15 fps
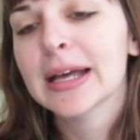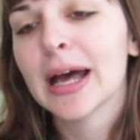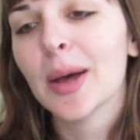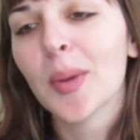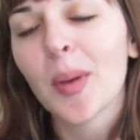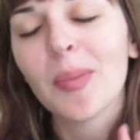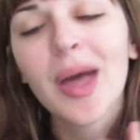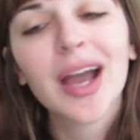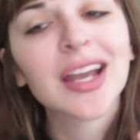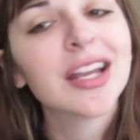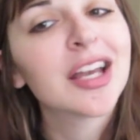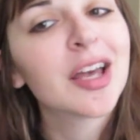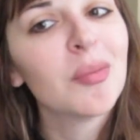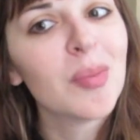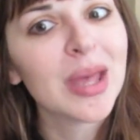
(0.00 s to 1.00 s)
Um, I'm not
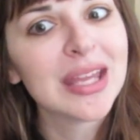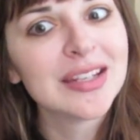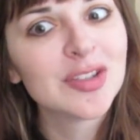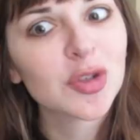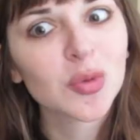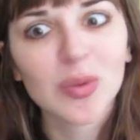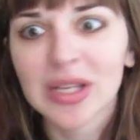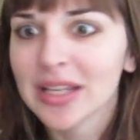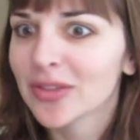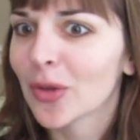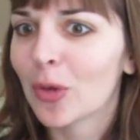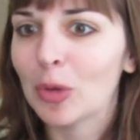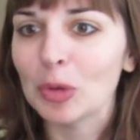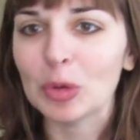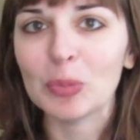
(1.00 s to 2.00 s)
going to commit to reading the
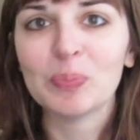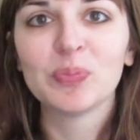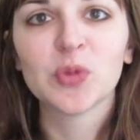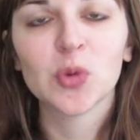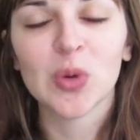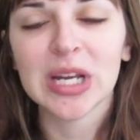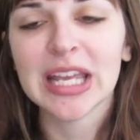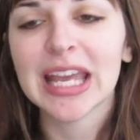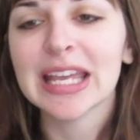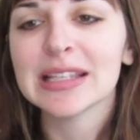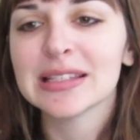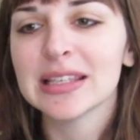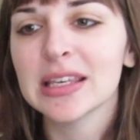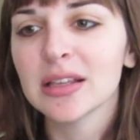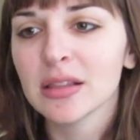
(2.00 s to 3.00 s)
whole
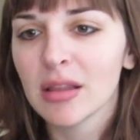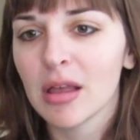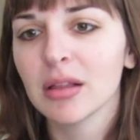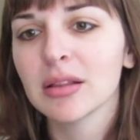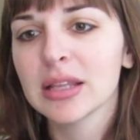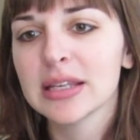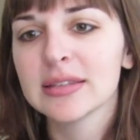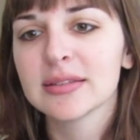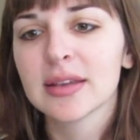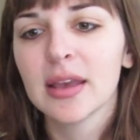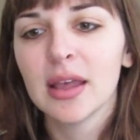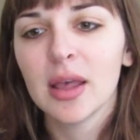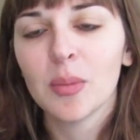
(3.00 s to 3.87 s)
2018 long list,